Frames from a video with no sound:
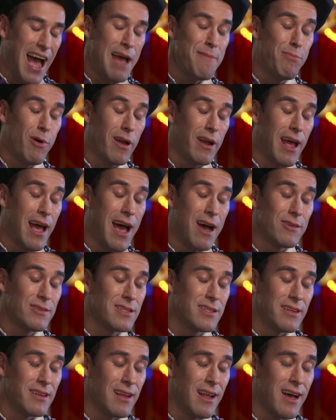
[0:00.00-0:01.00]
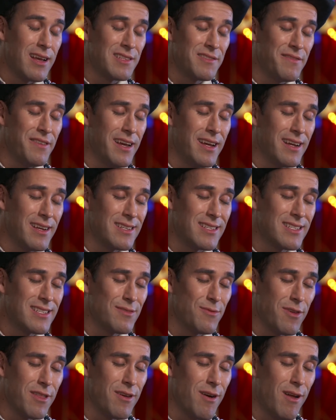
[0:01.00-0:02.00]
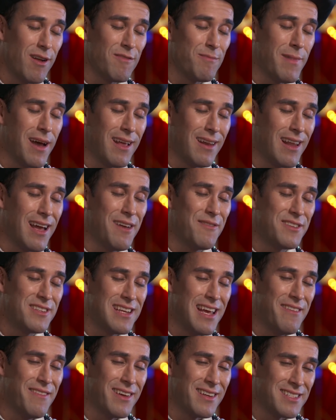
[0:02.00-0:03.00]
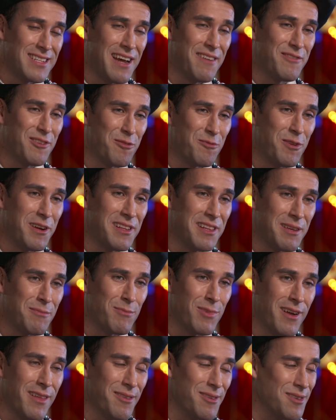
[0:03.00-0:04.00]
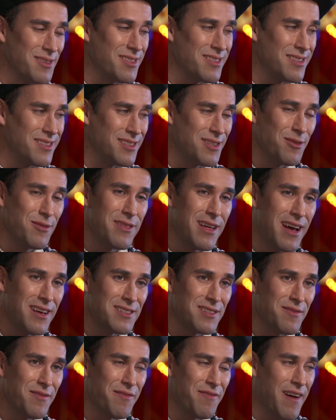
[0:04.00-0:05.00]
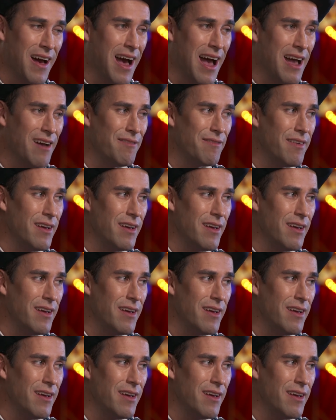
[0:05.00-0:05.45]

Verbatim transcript: I bought a house in Las Vegas with all of my life savings after Ringling Brothers in 2005.